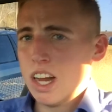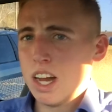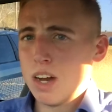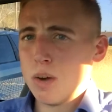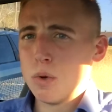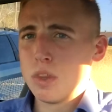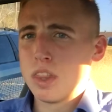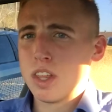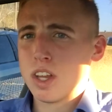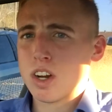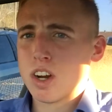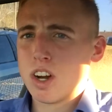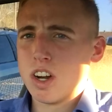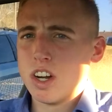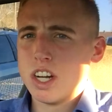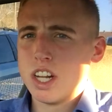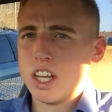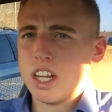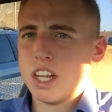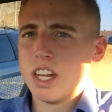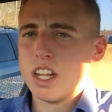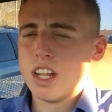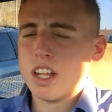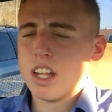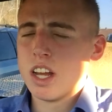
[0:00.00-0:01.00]
with the current
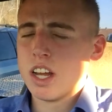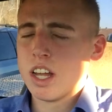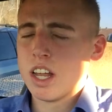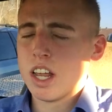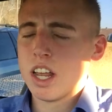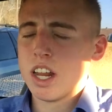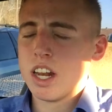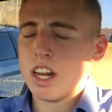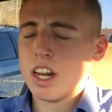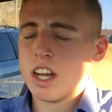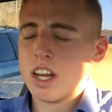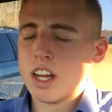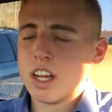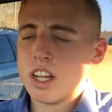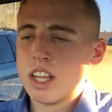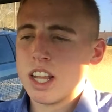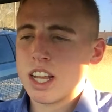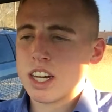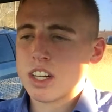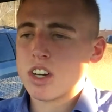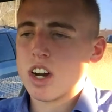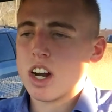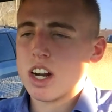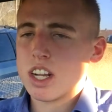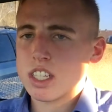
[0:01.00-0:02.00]
day in
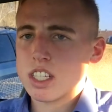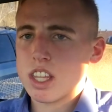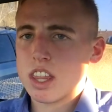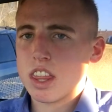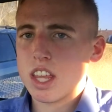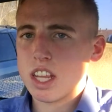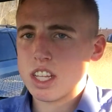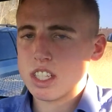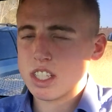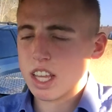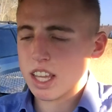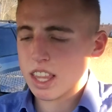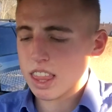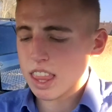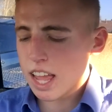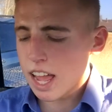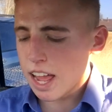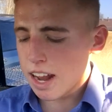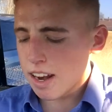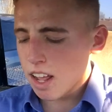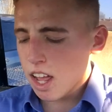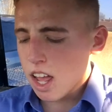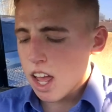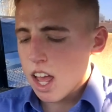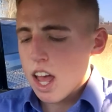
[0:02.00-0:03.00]
electronics and things like that.